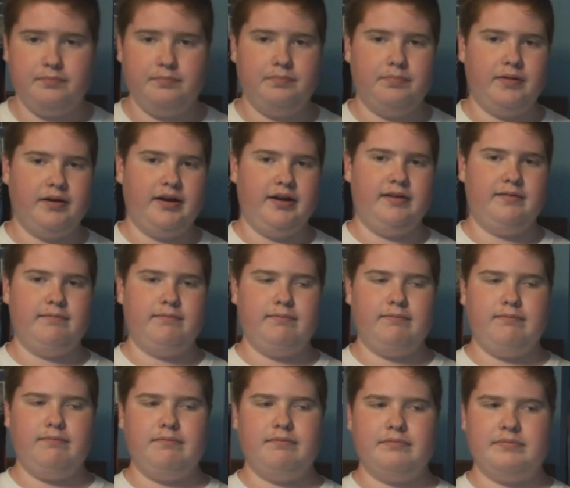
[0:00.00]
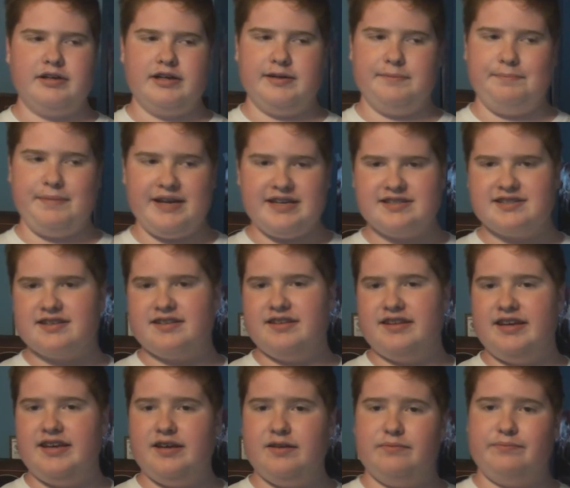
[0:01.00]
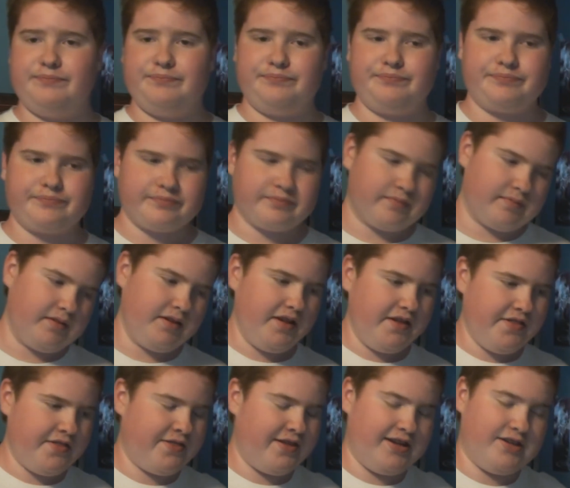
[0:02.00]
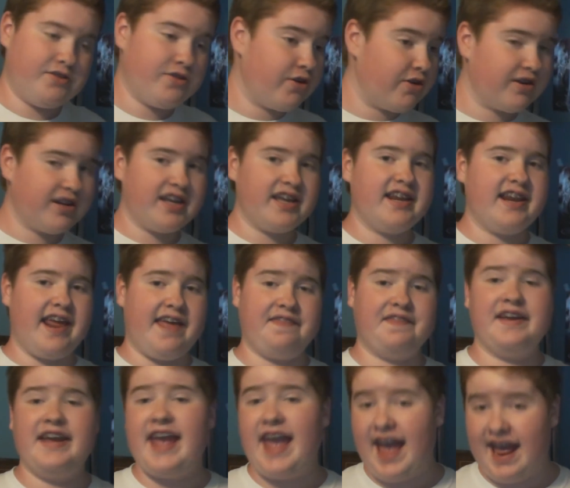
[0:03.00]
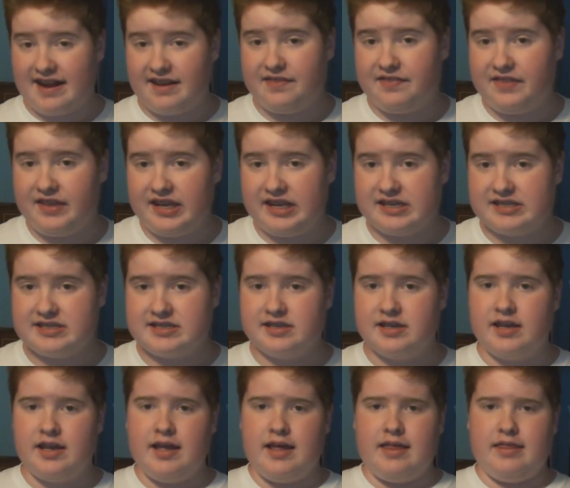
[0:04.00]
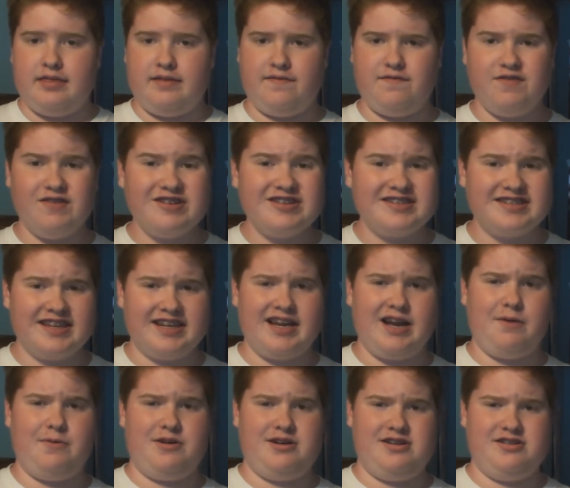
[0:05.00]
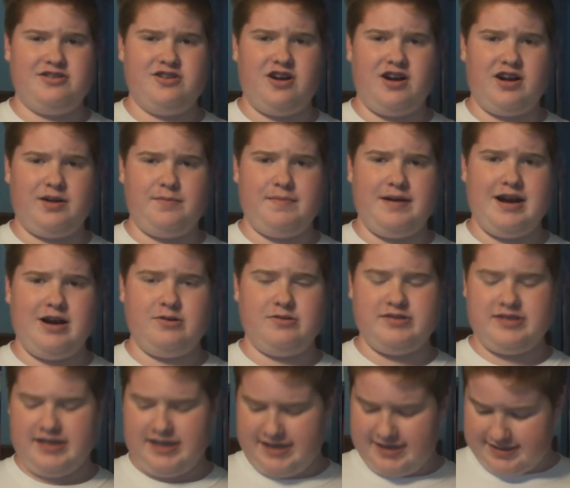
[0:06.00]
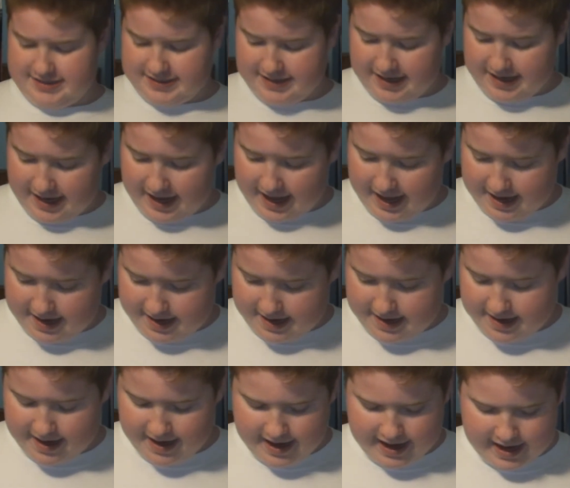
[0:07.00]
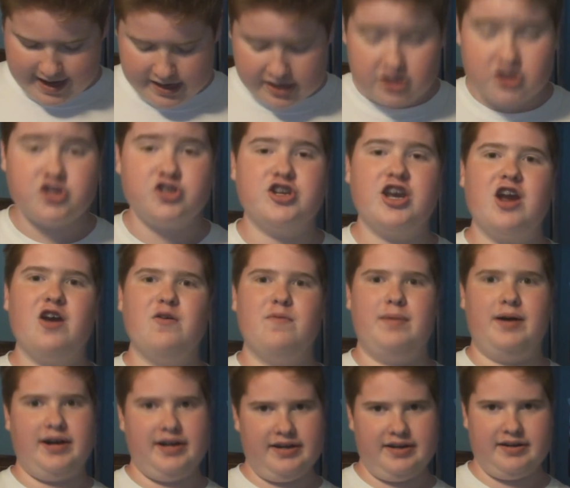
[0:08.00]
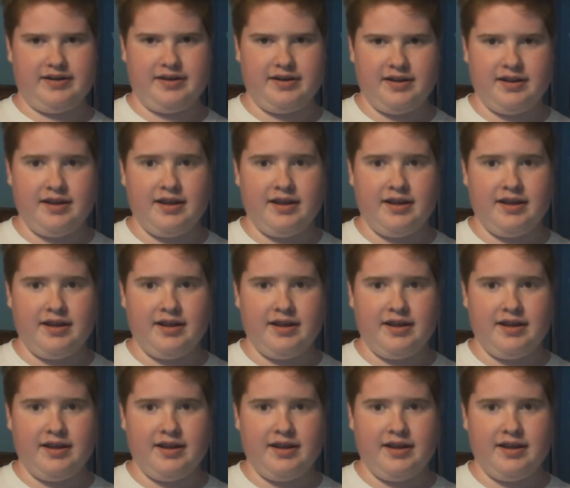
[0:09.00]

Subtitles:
But, basically, they took it and they added things. The first thing I want to talk about is they added a share button.